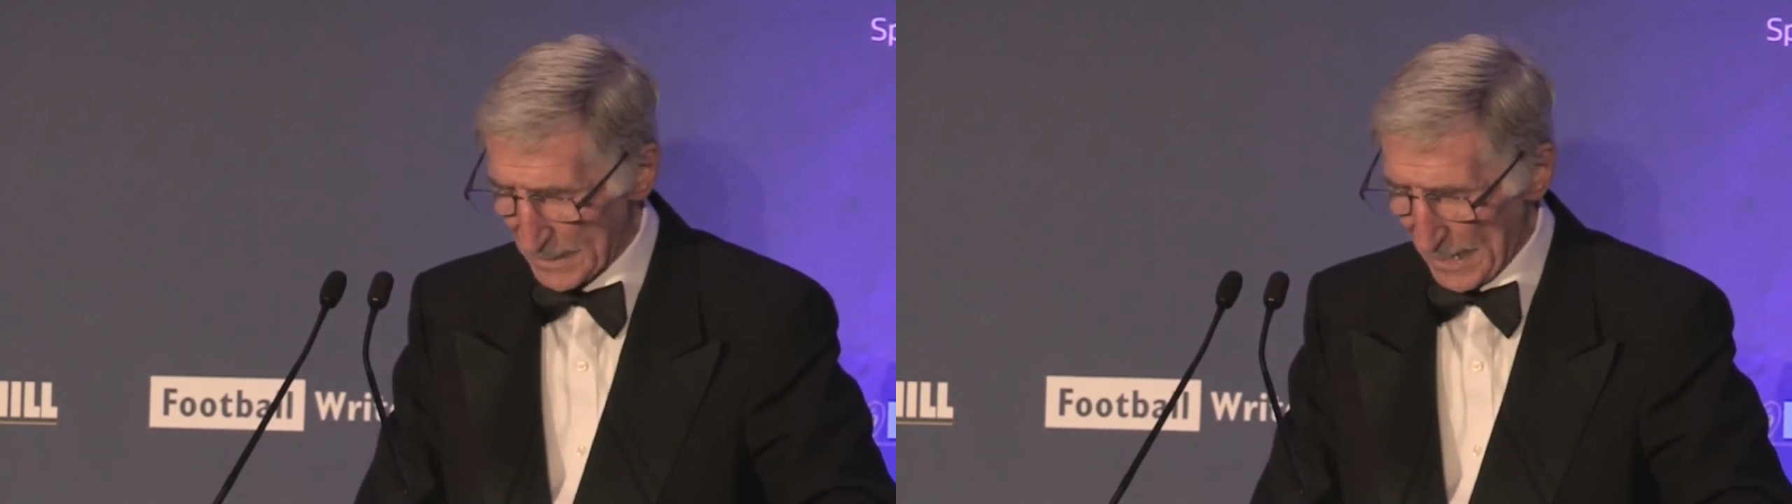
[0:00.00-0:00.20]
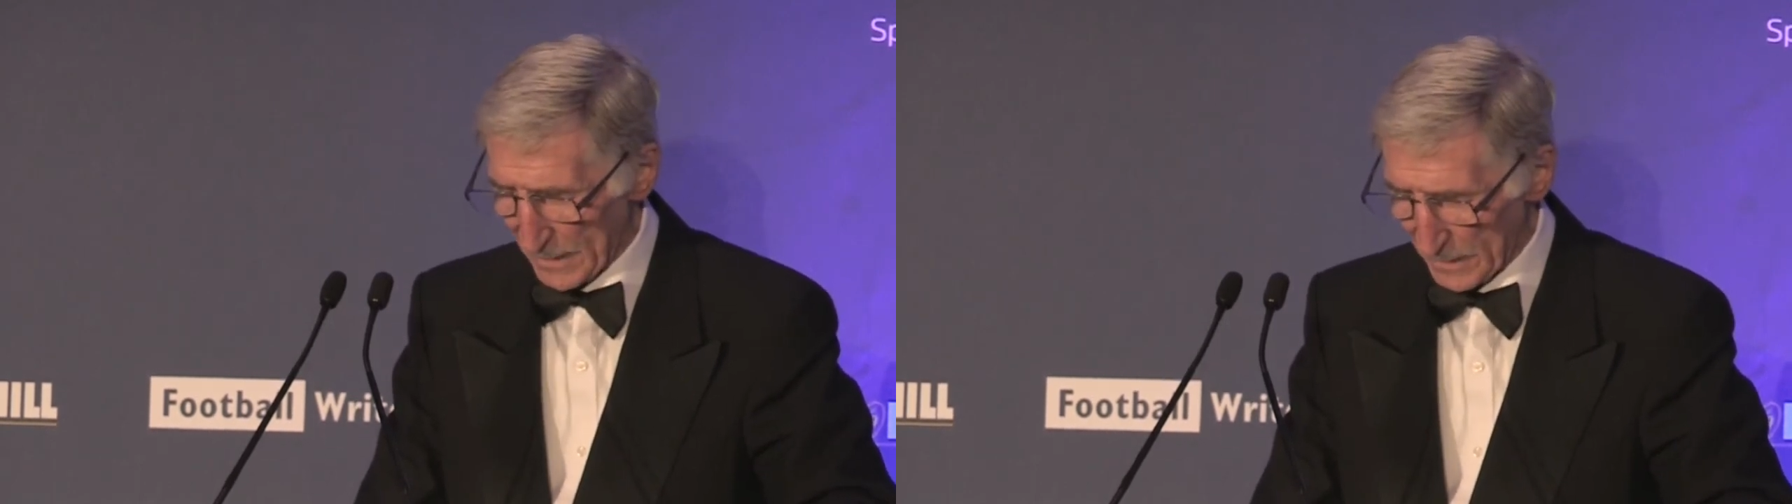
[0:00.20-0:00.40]

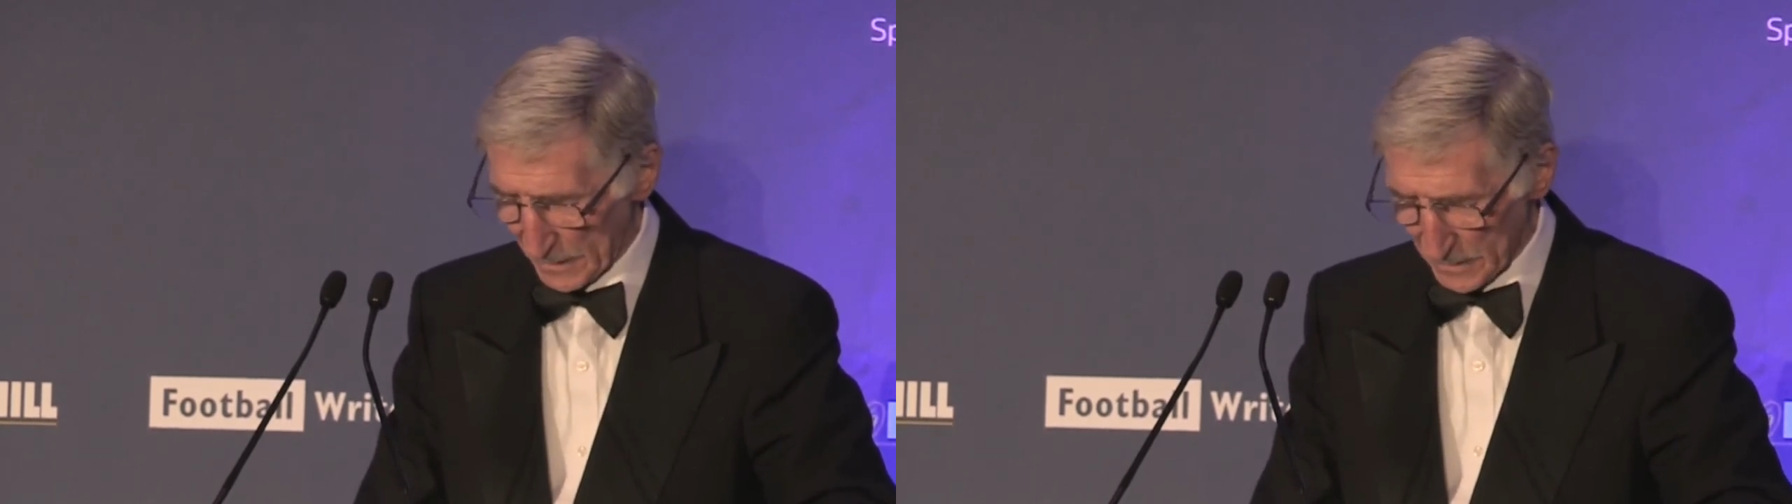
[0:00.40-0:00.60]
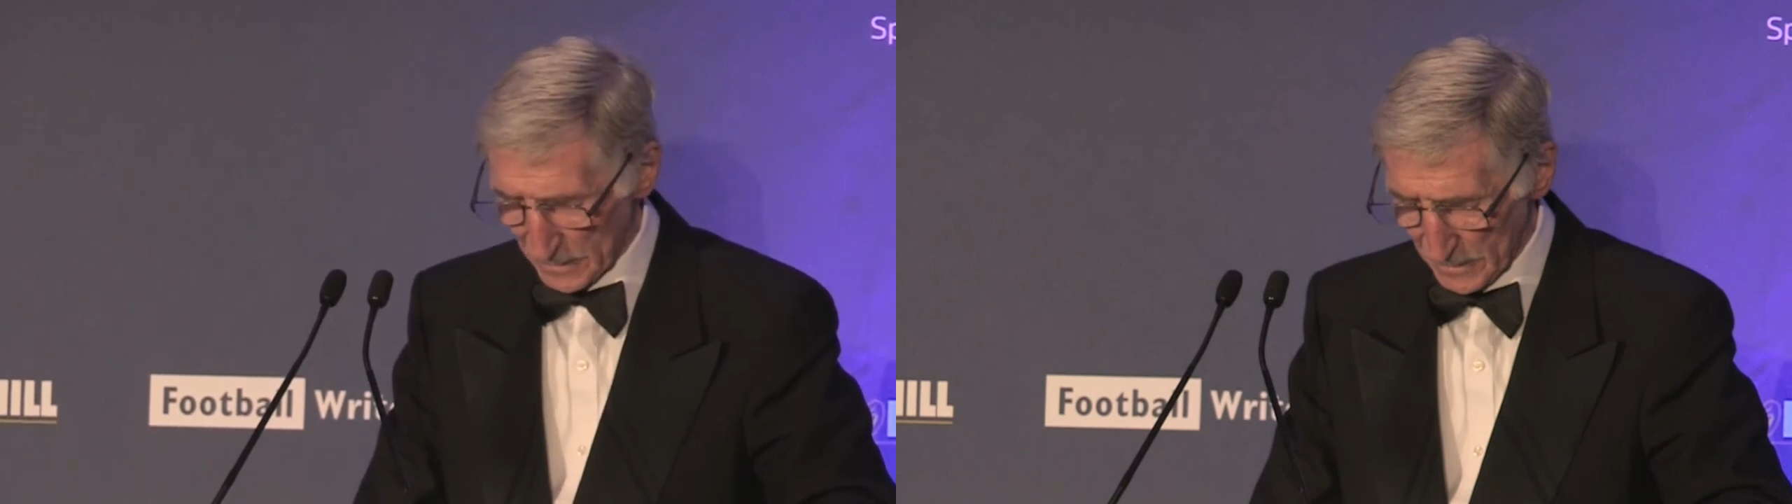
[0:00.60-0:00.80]

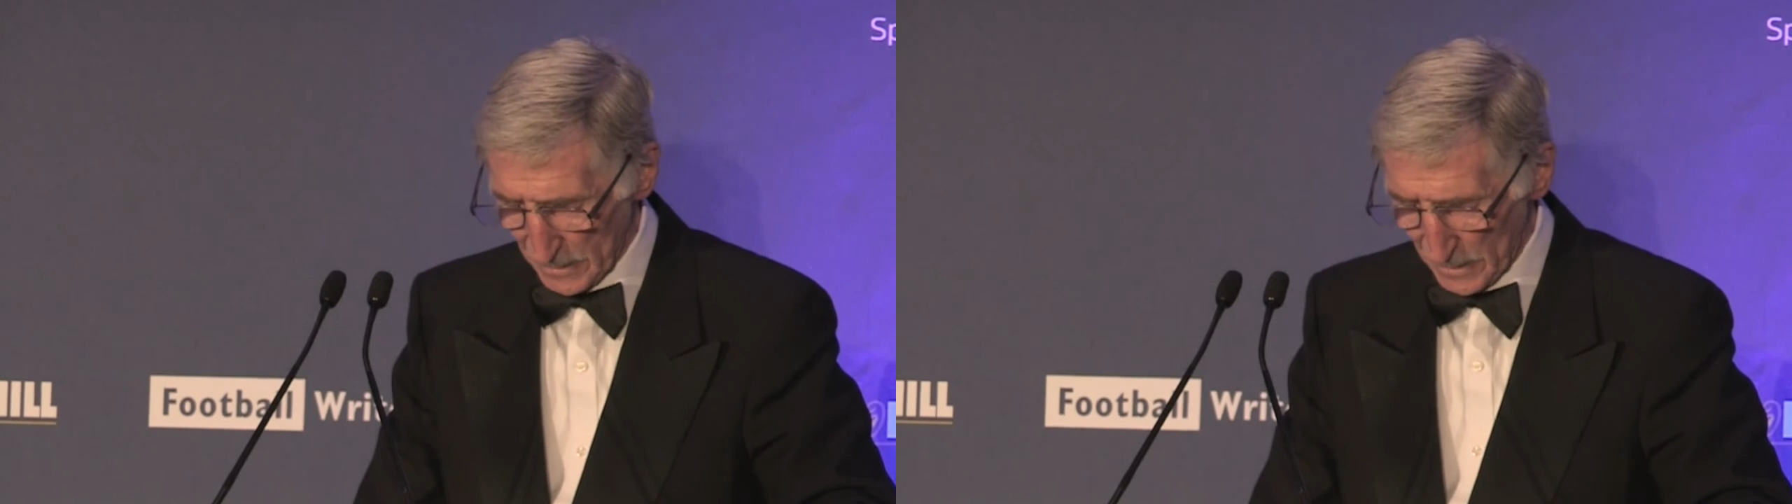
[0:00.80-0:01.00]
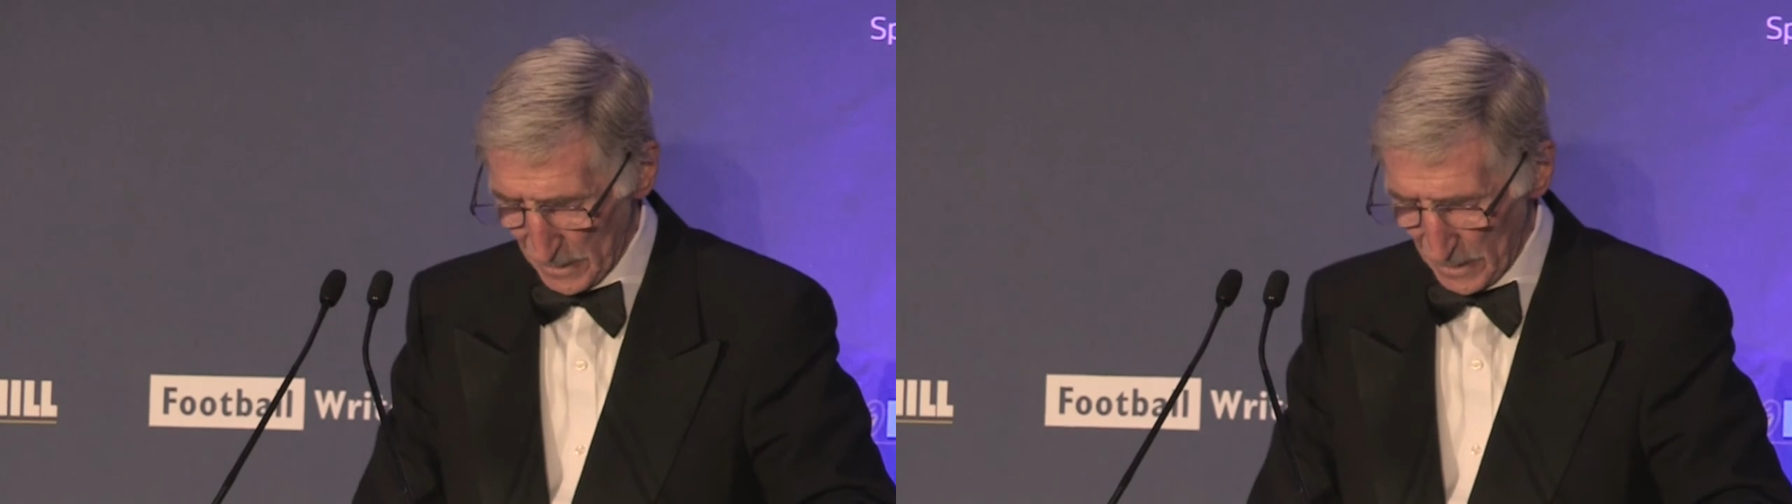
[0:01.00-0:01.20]
tackling,
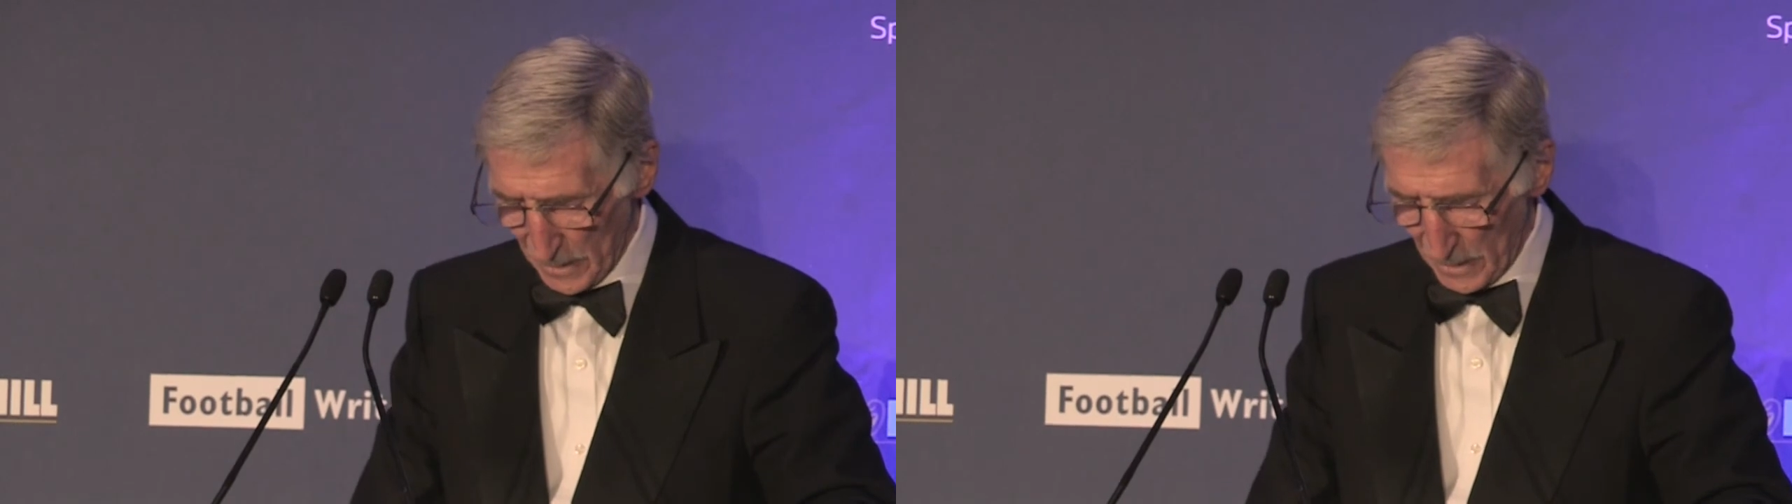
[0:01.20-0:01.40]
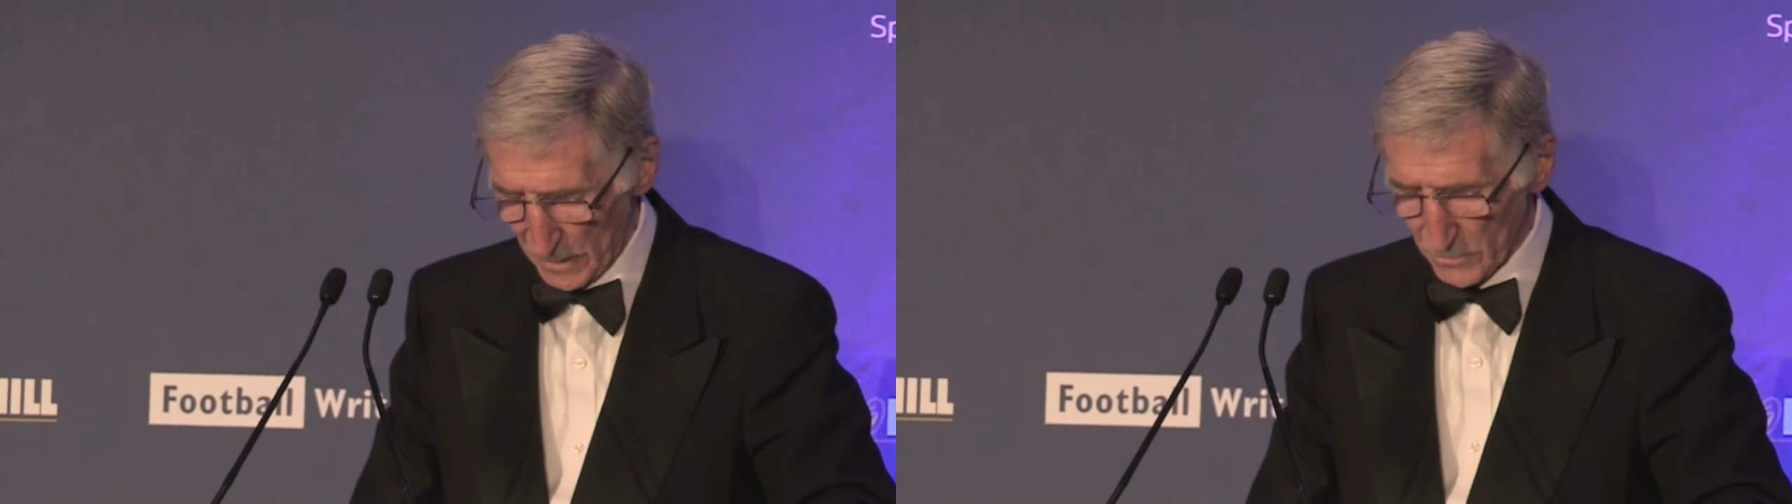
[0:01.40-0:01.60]

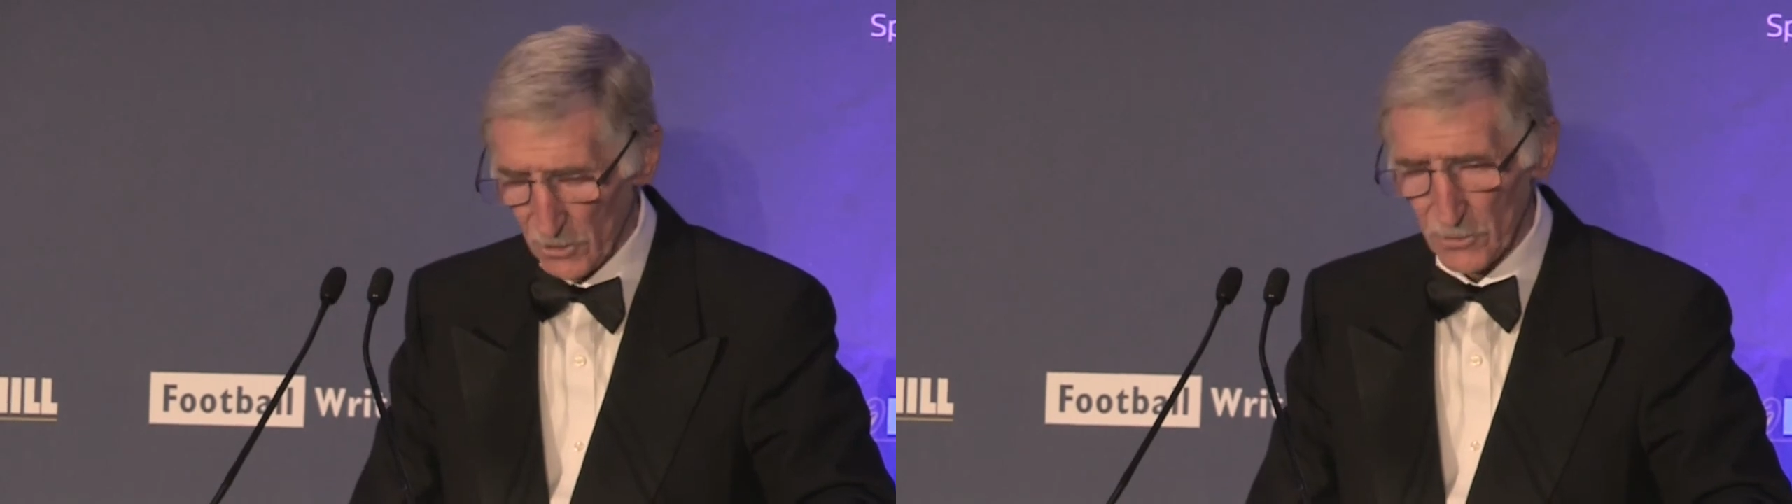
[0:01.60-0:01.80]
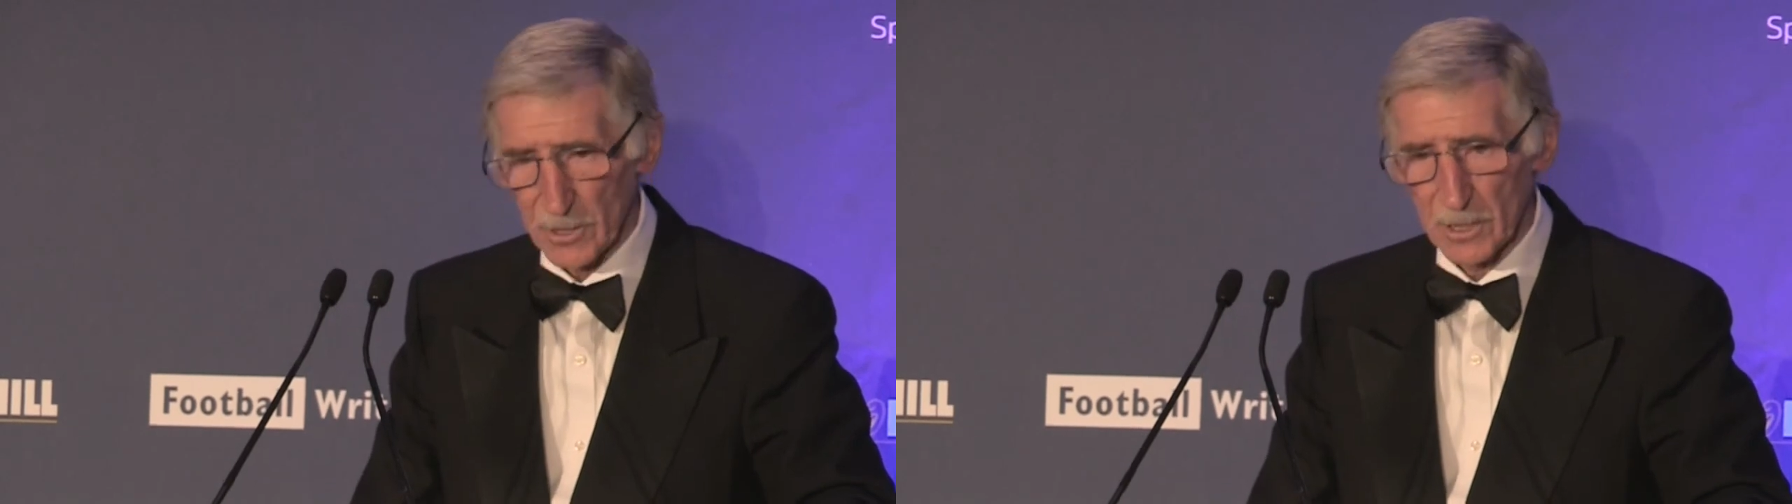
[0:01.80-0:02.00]
and not